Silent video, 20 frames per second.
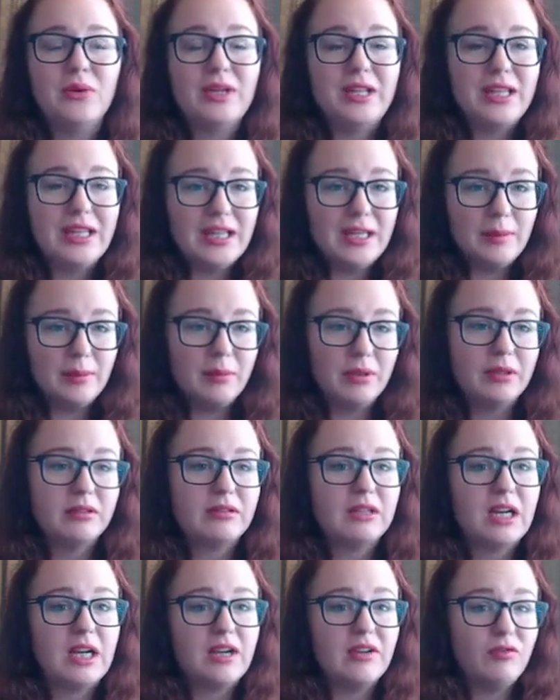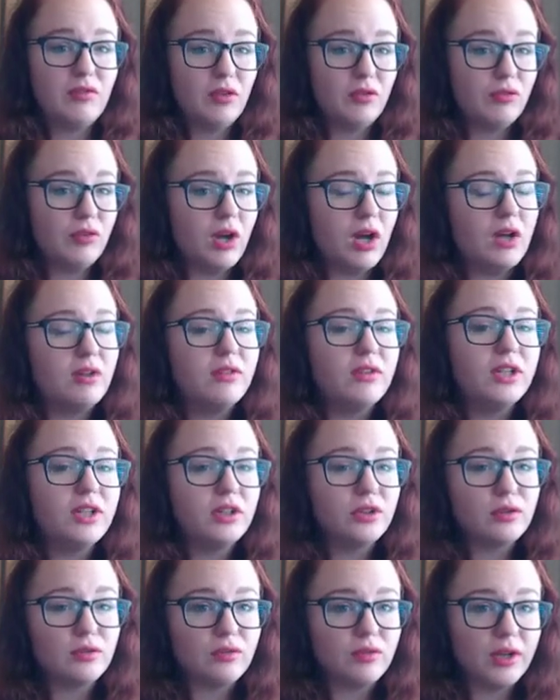keep kind of evolving
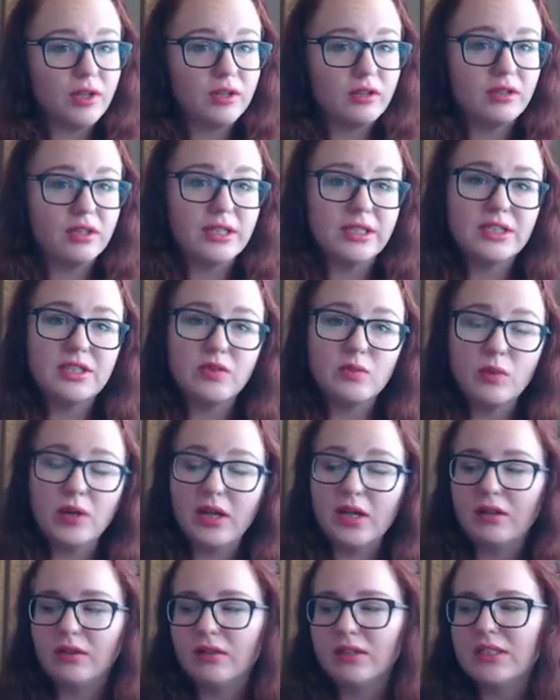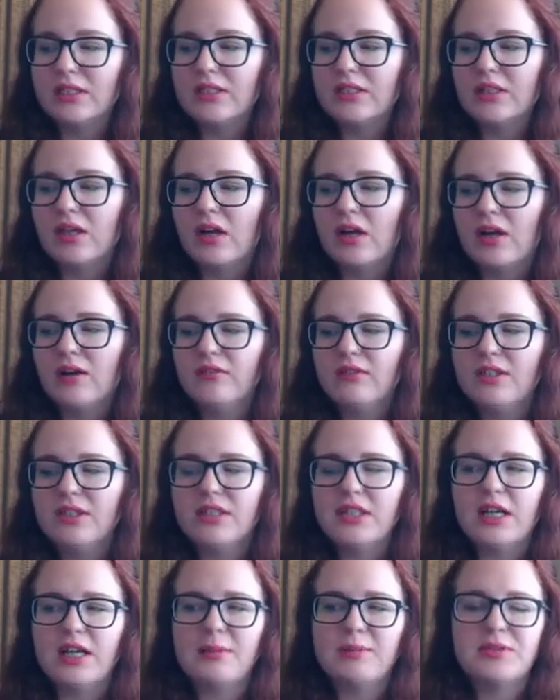your funnel as well, because
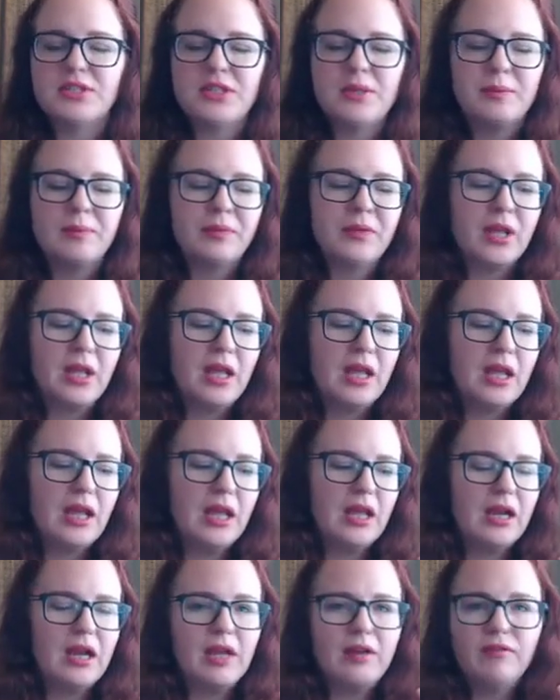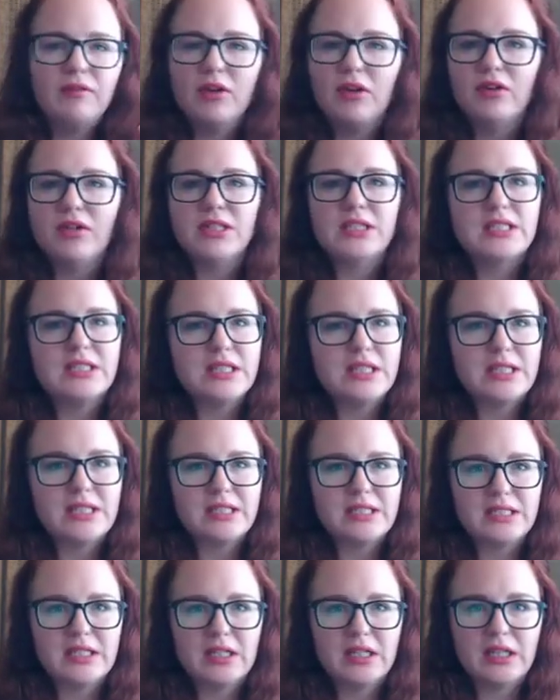oftentimes, and I've noticed
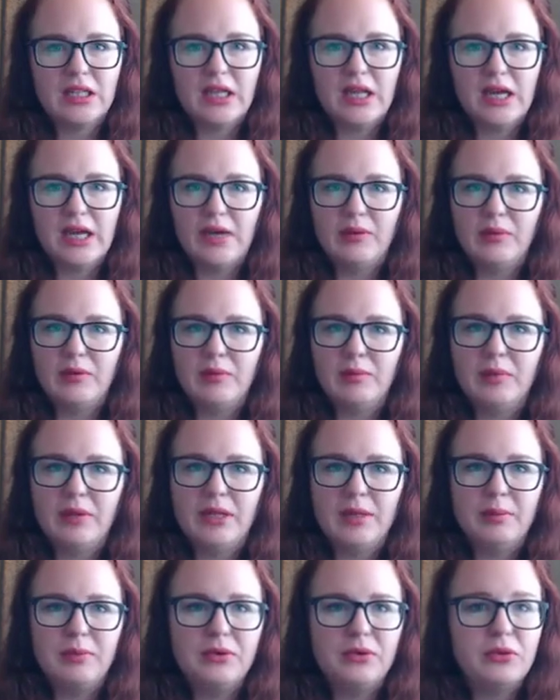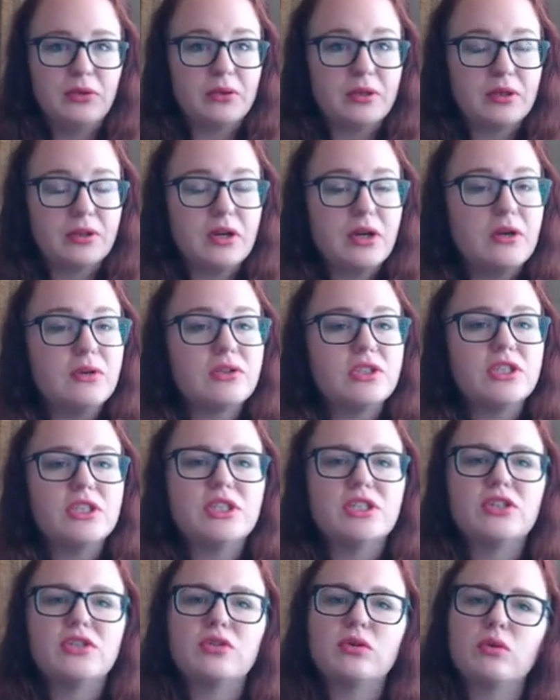this a lot with people who are
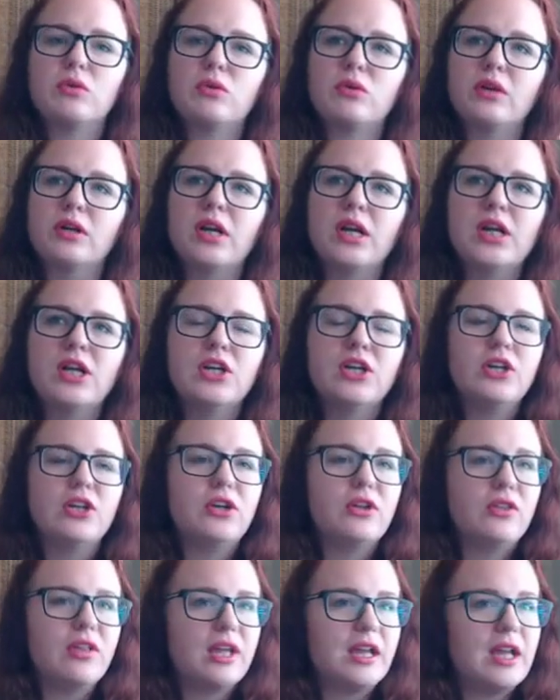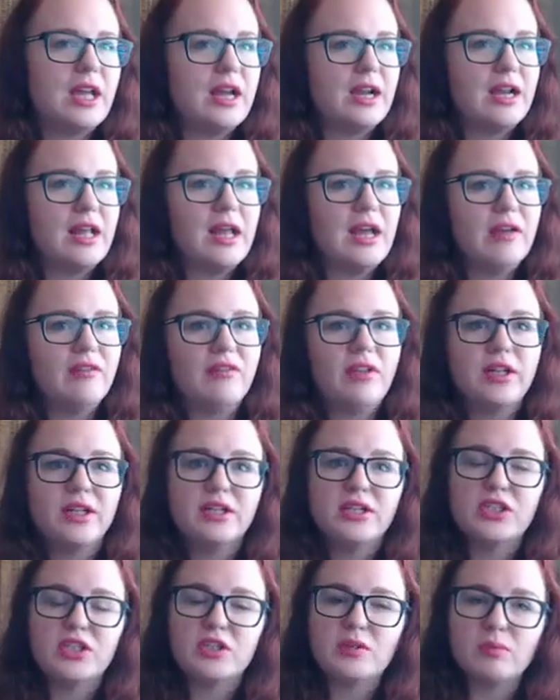coaches, or, they kind of have like
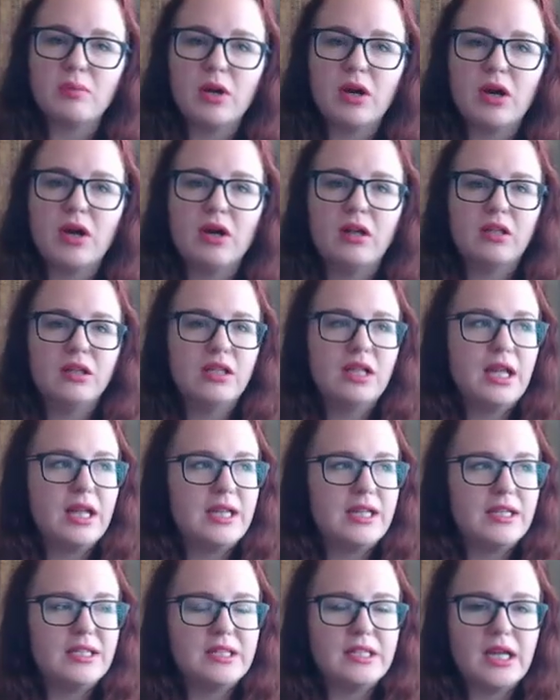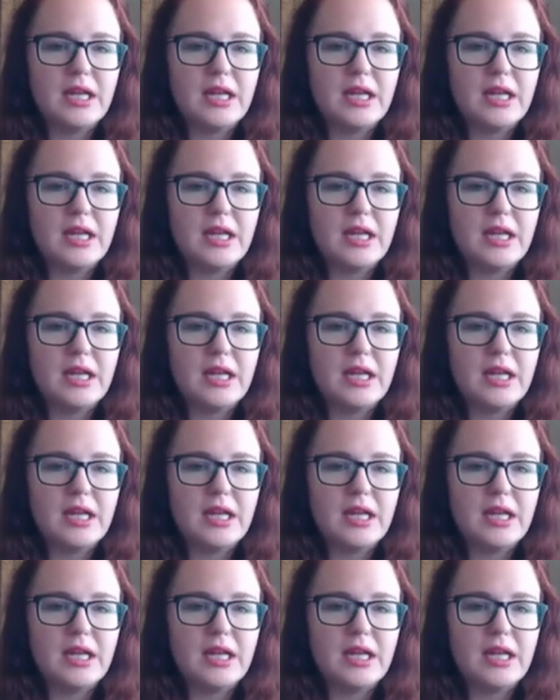a small, light and